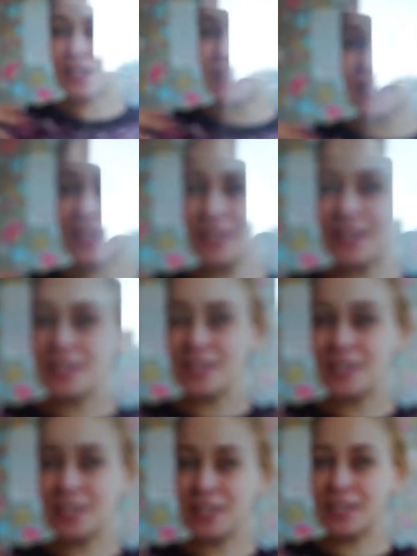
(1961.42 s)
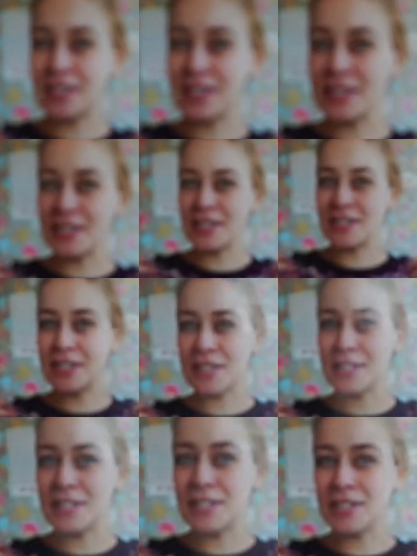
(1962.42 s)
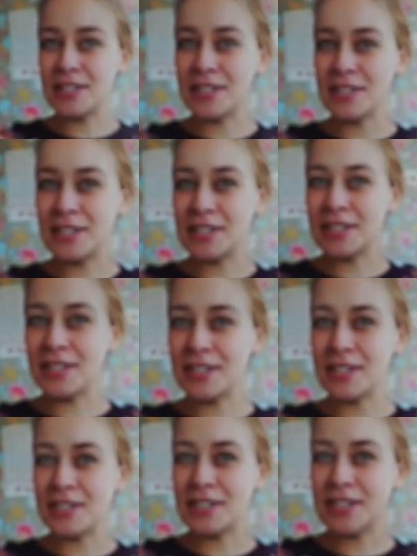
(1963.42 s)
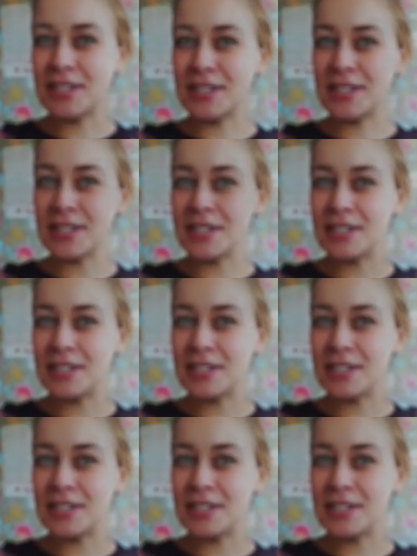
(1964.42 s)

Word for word: this one, sorry, I'm too lazy to put pics in here, so this one.